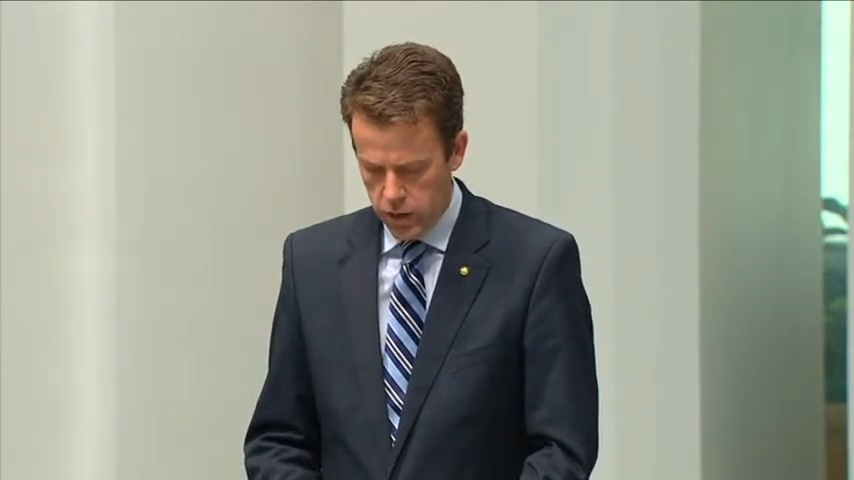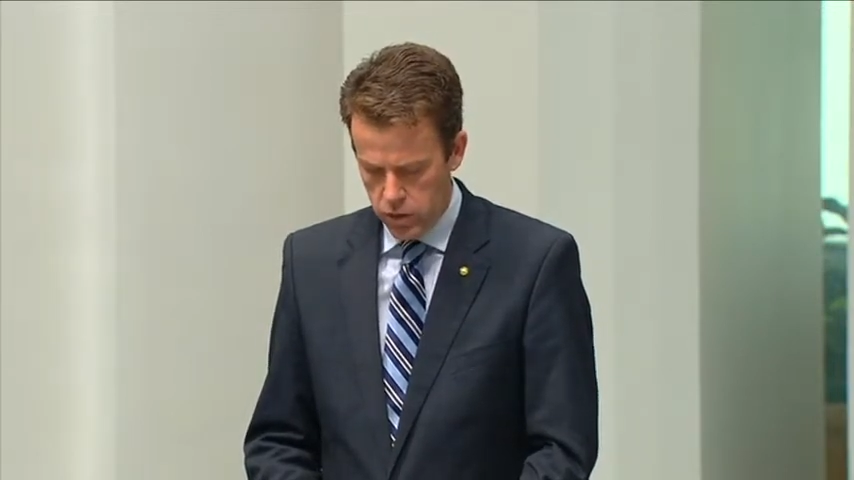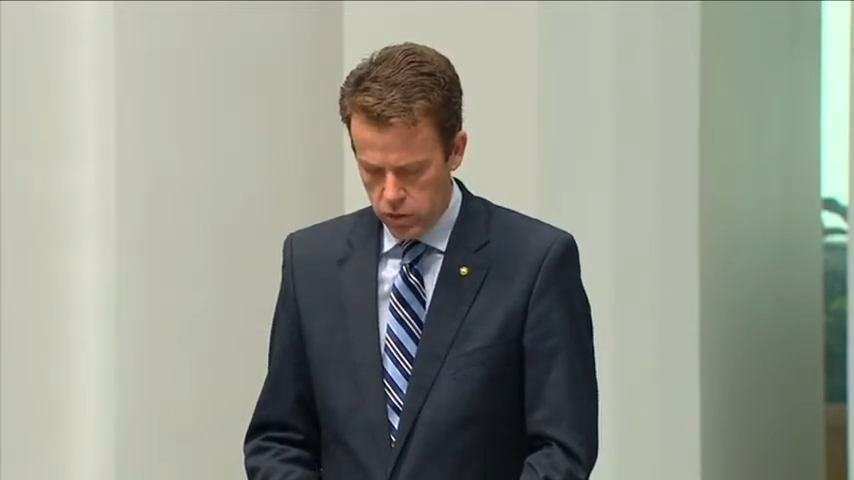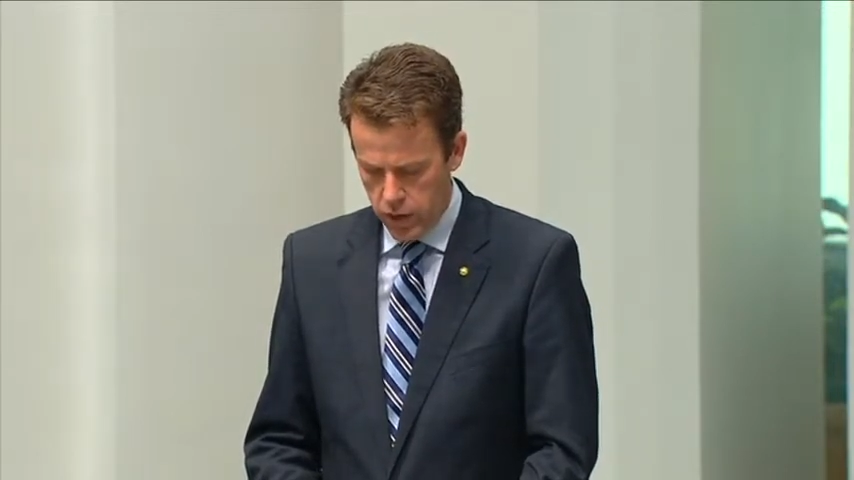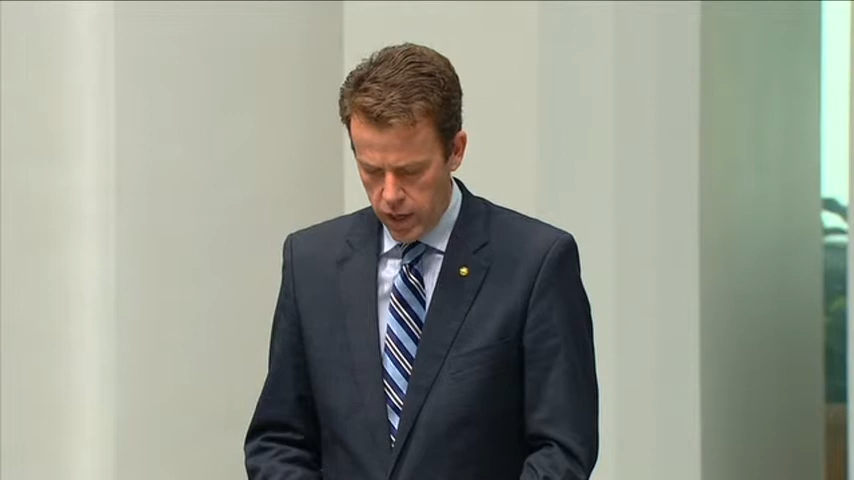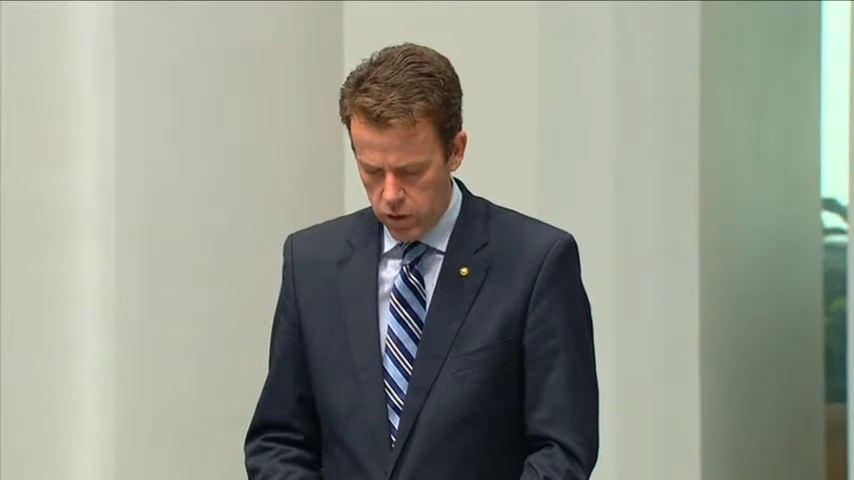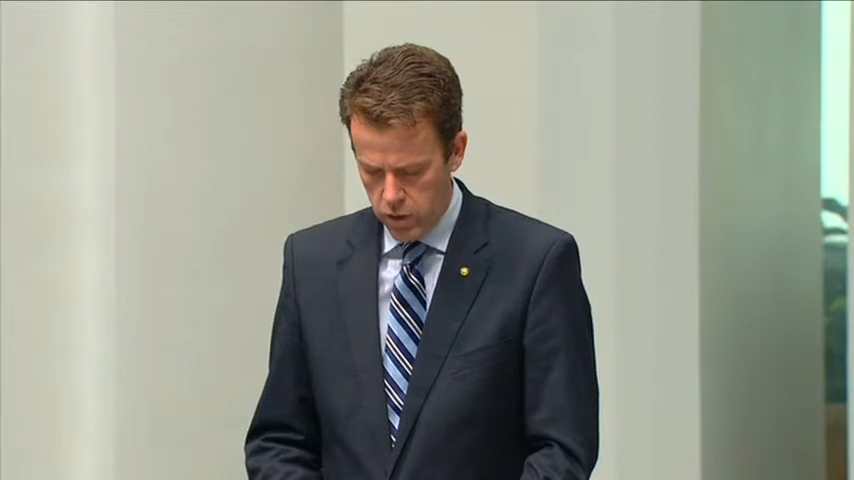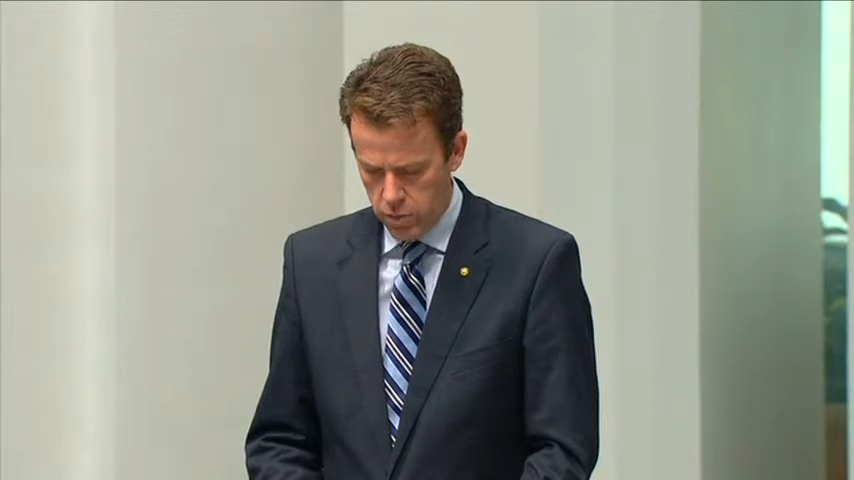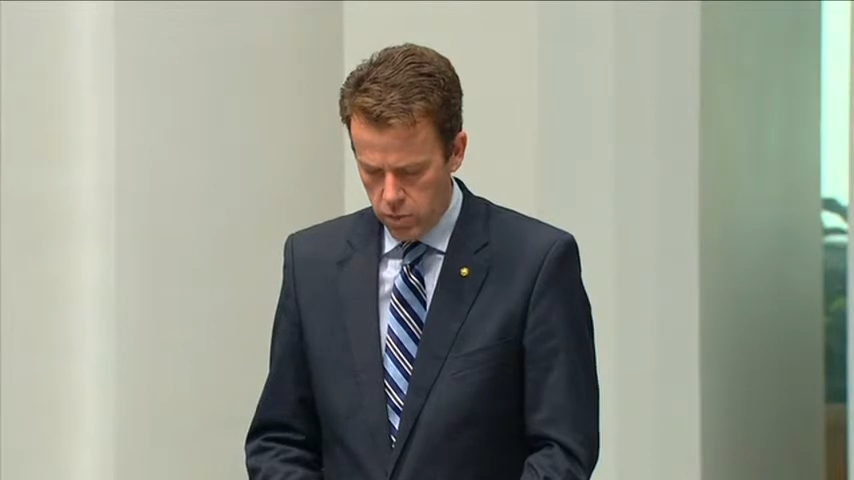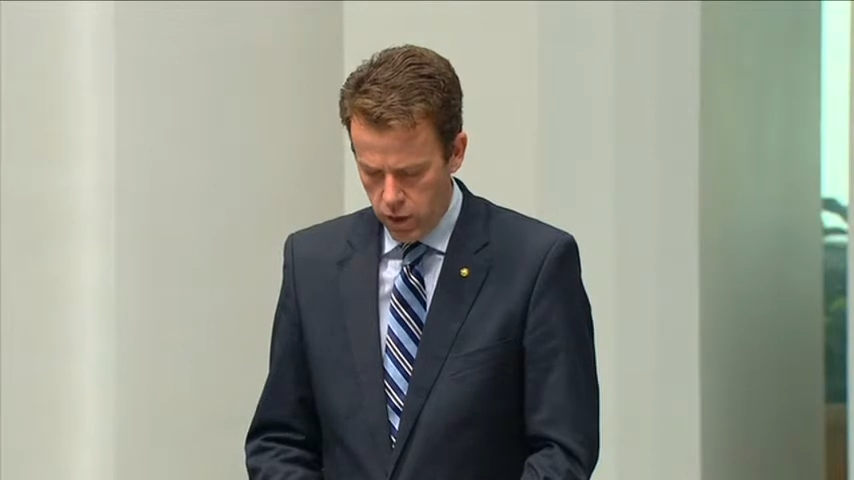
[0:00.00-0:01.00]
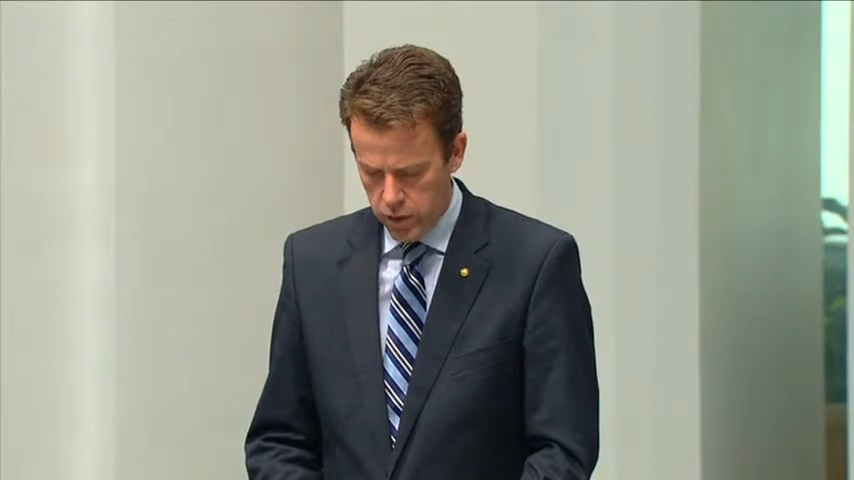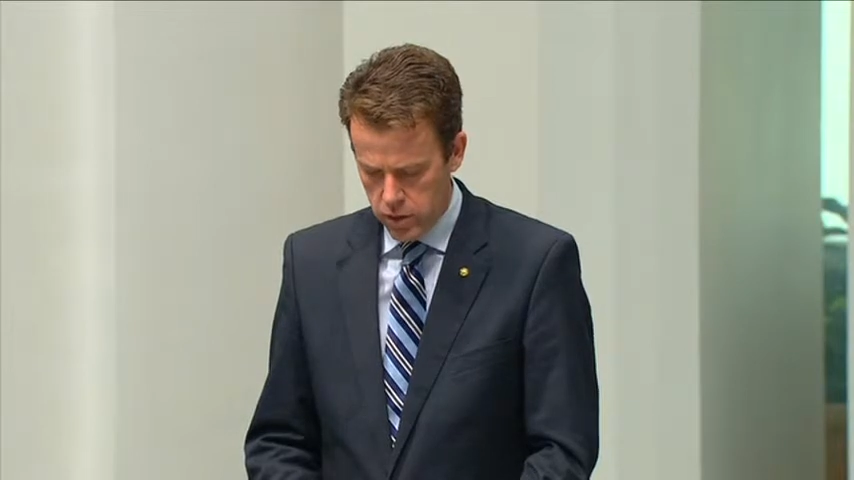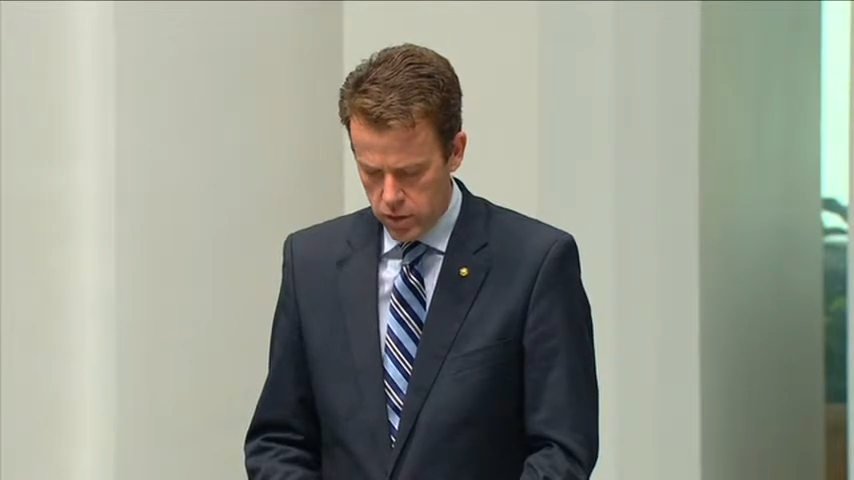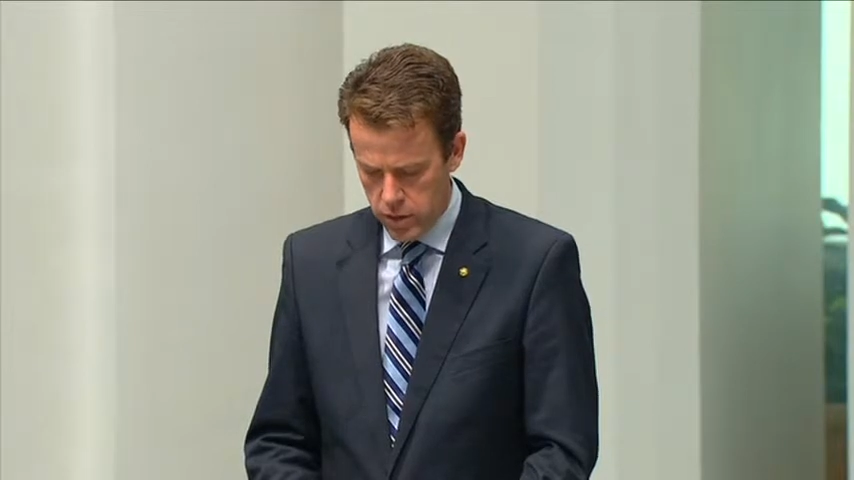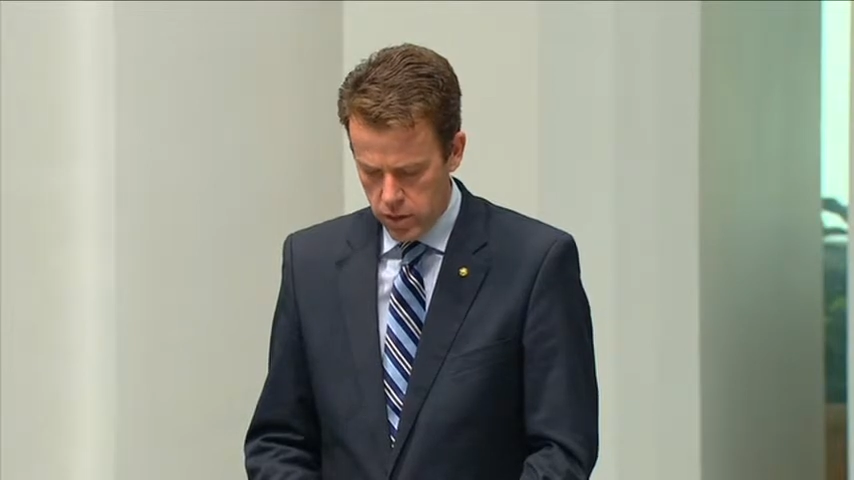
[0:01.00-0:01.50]
the Australian Human Rights
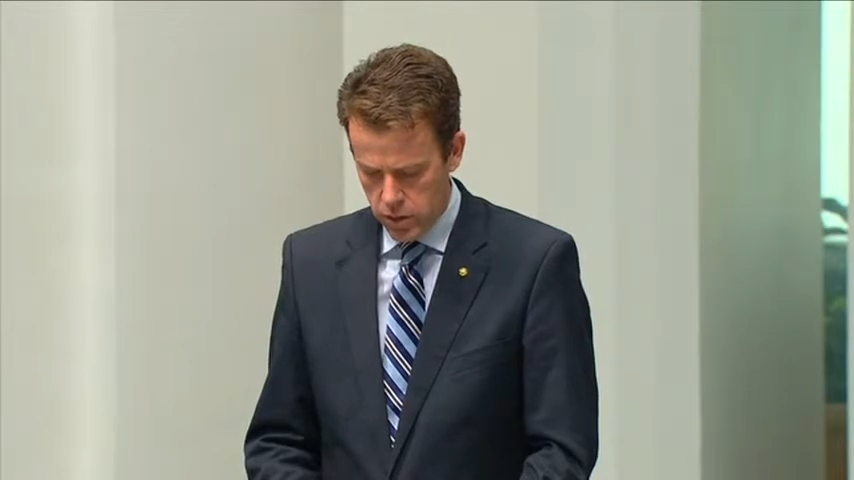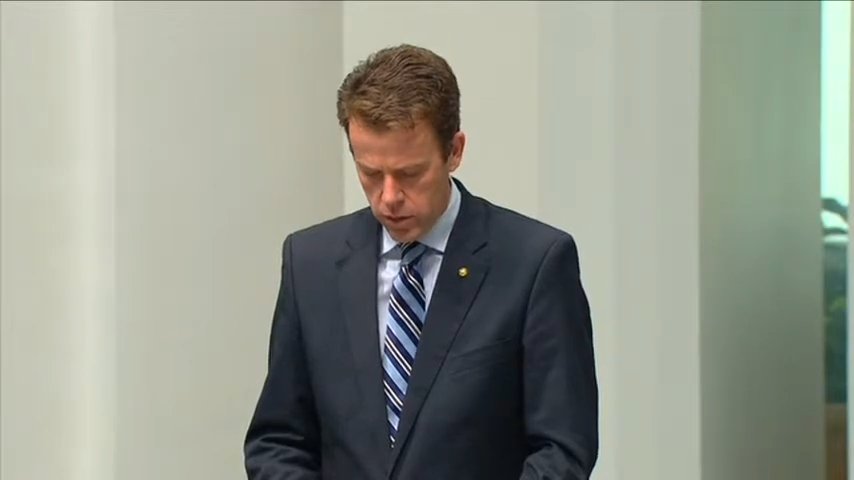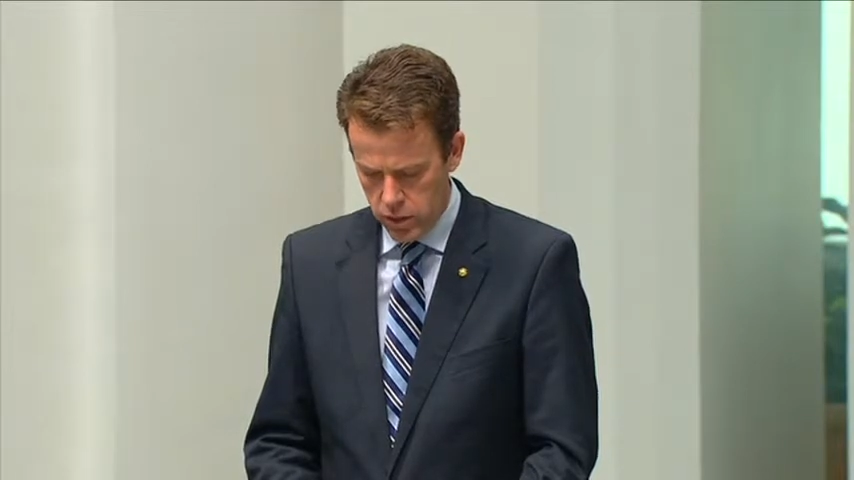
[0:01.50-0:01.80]
Commission,